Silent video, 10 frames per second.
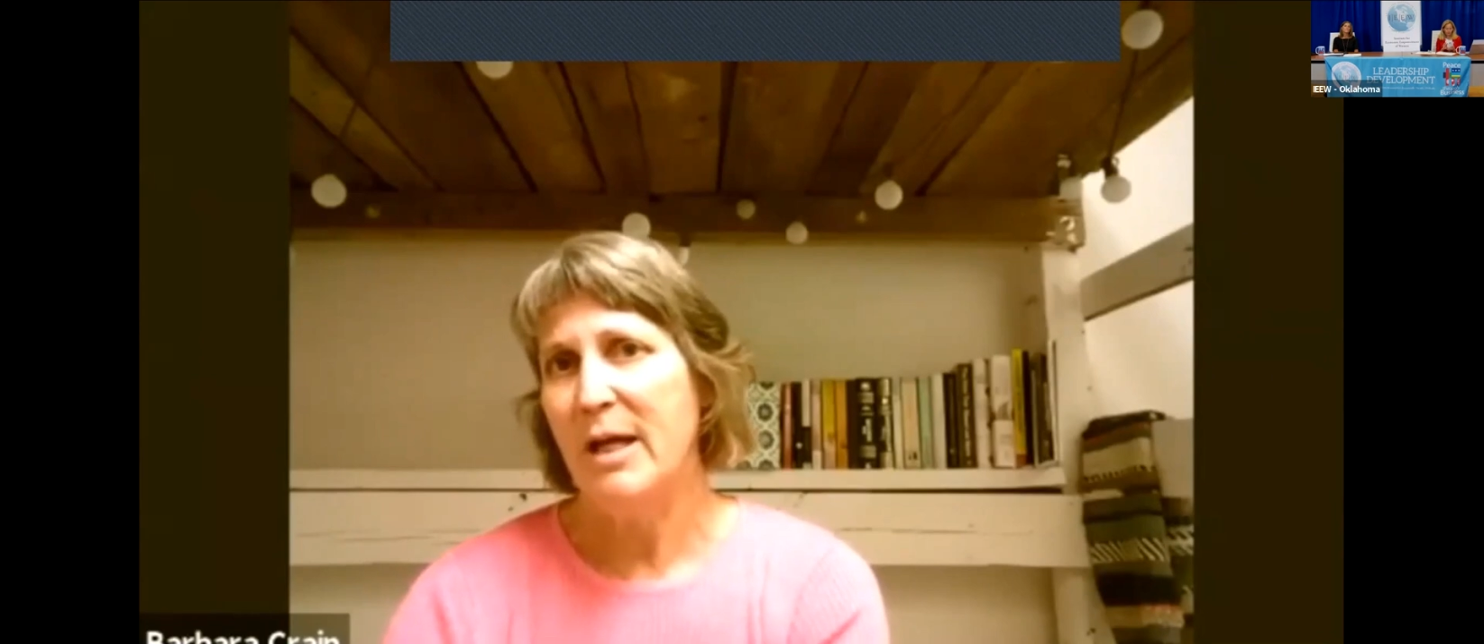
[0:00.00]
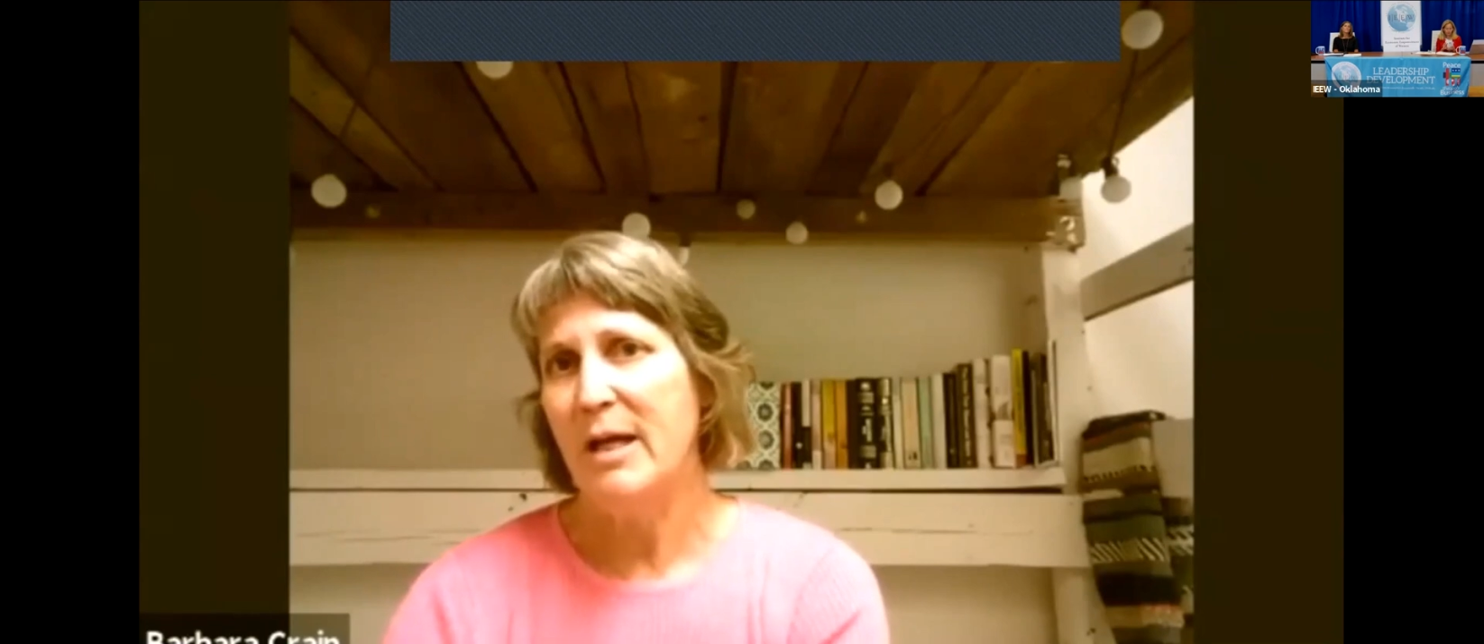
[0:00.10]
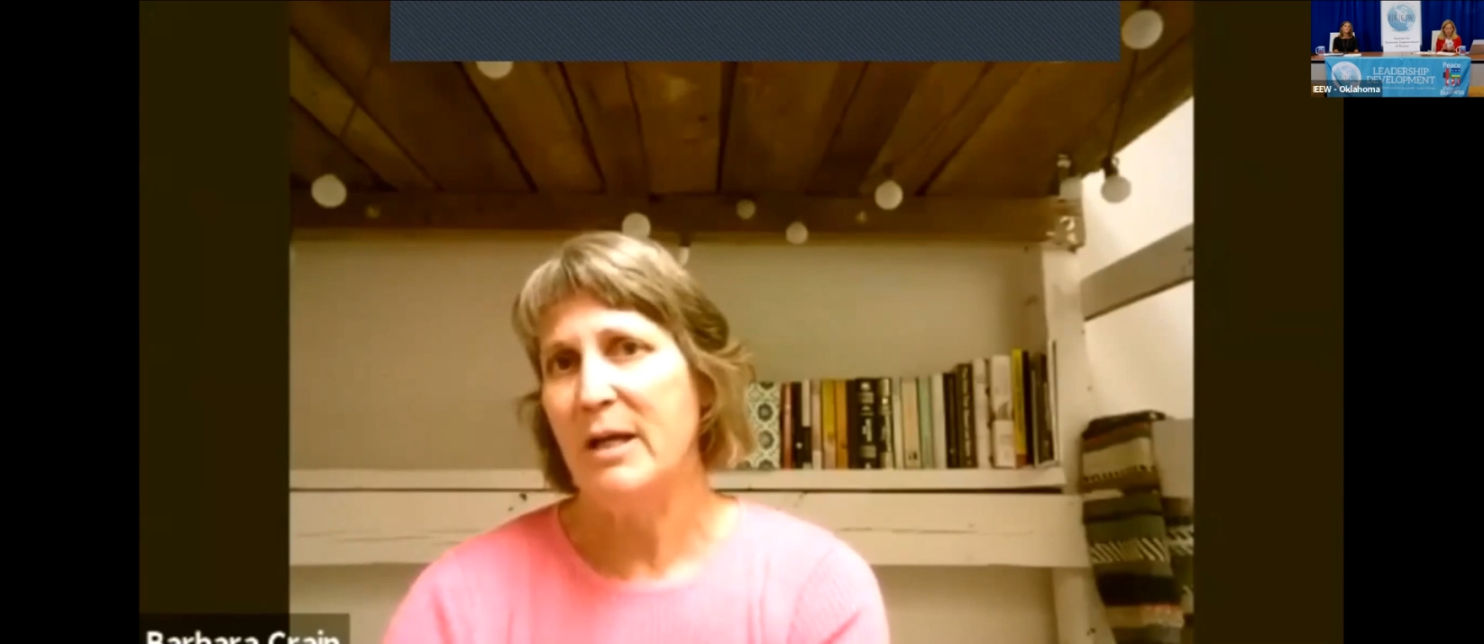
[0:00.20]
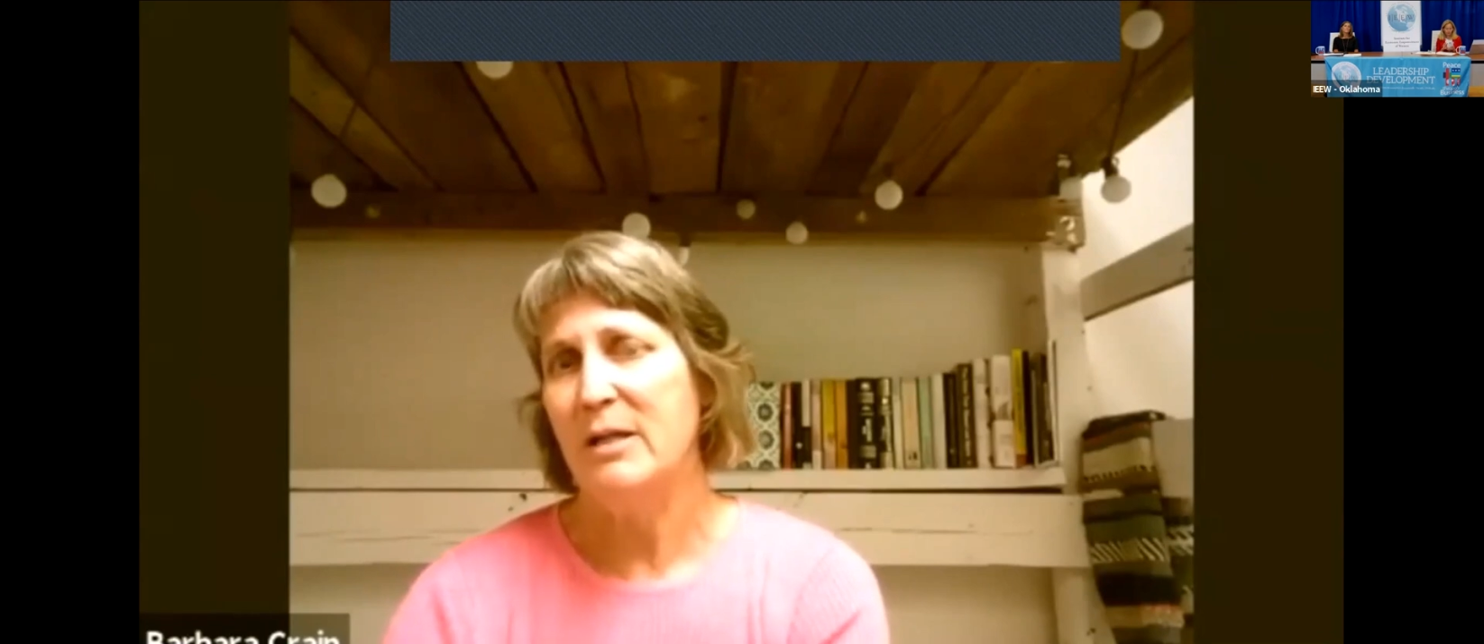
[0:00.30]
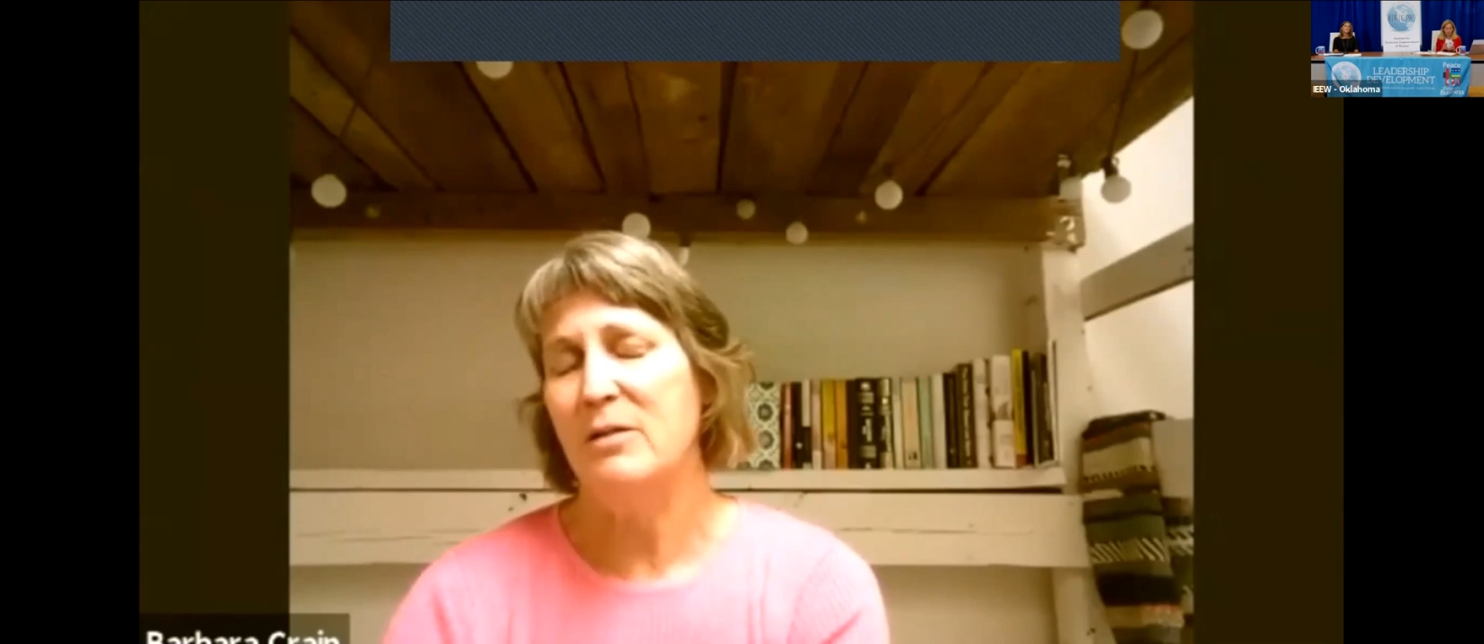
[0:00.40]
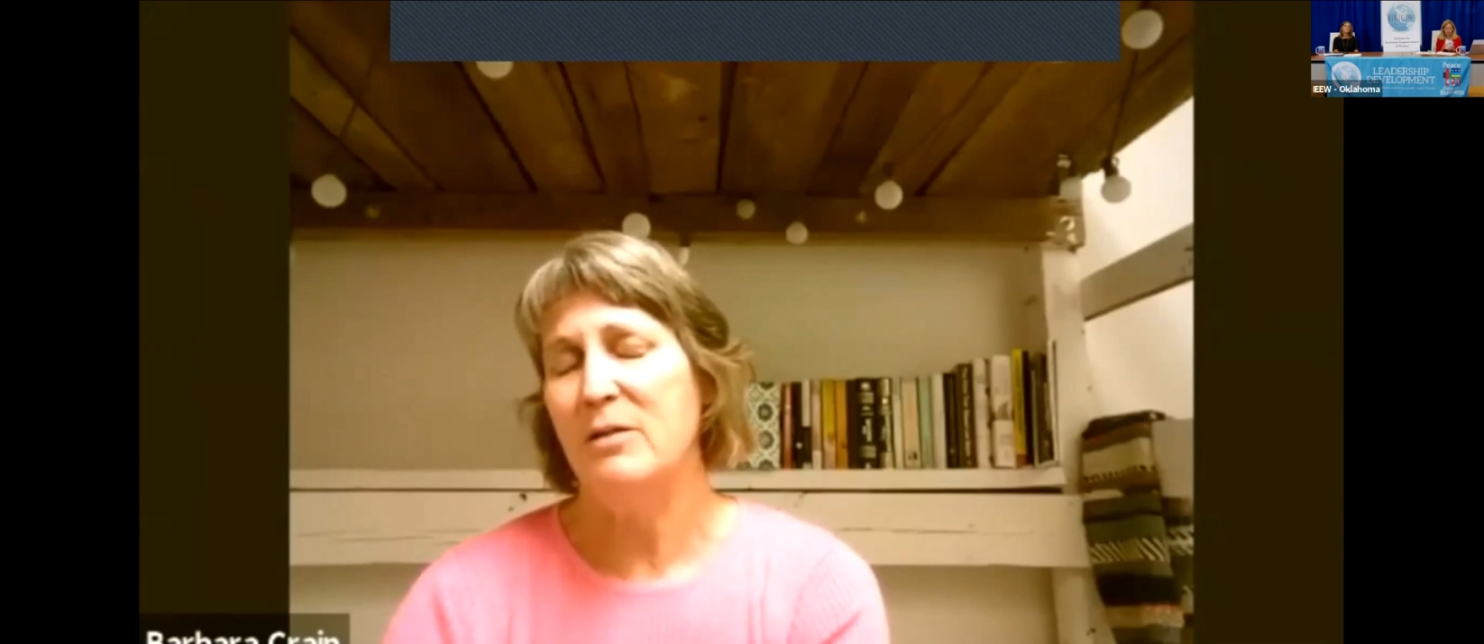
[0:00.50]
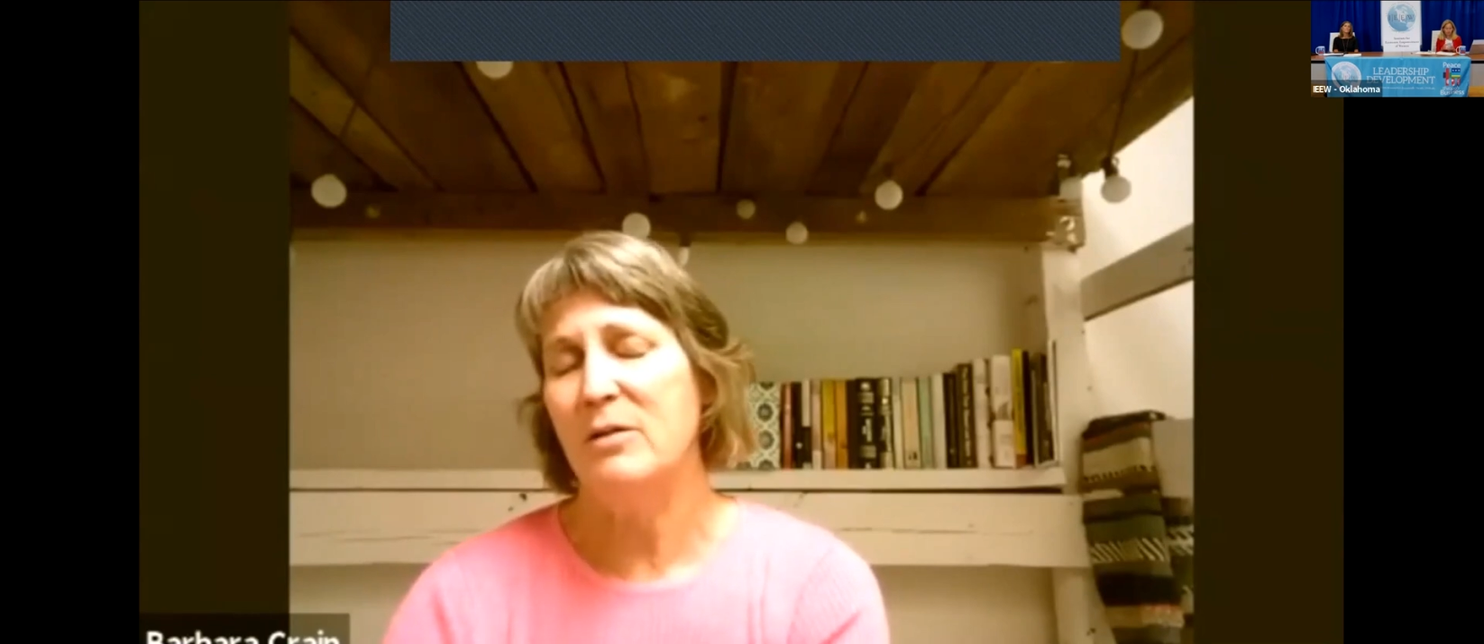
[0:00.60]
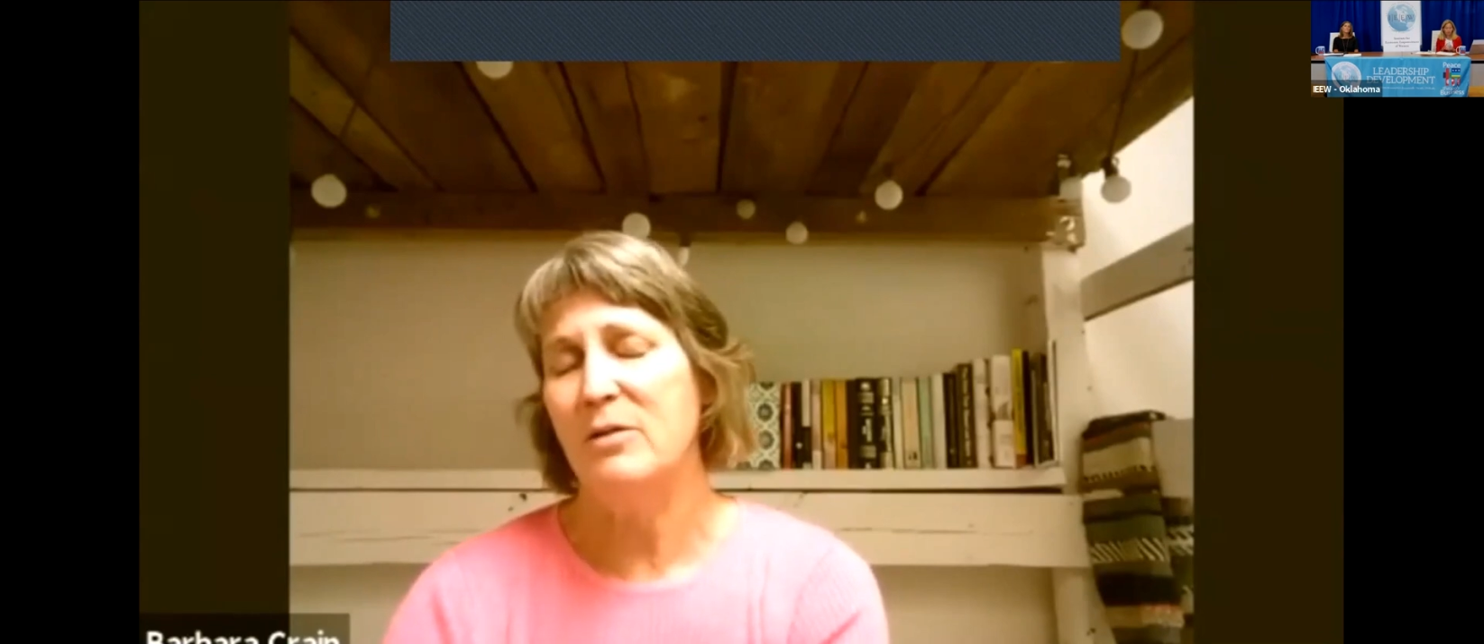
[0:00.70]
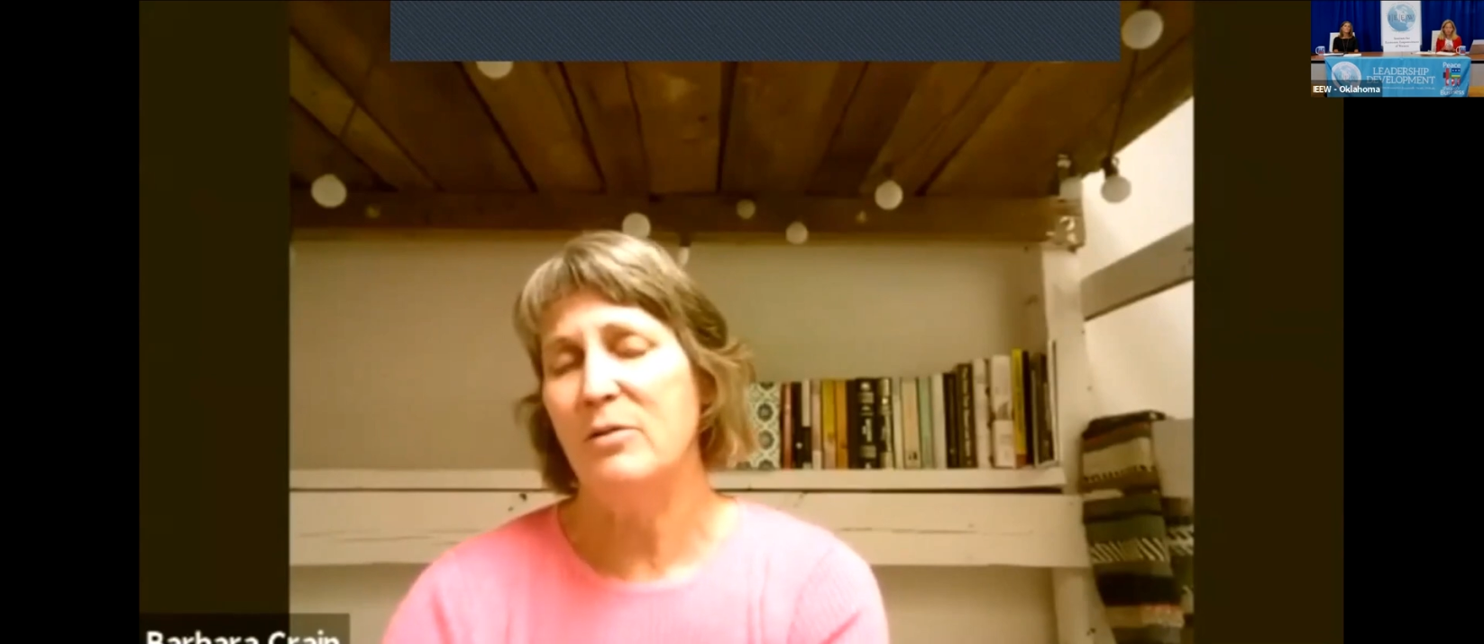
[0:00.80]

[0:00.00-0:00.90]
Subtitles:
And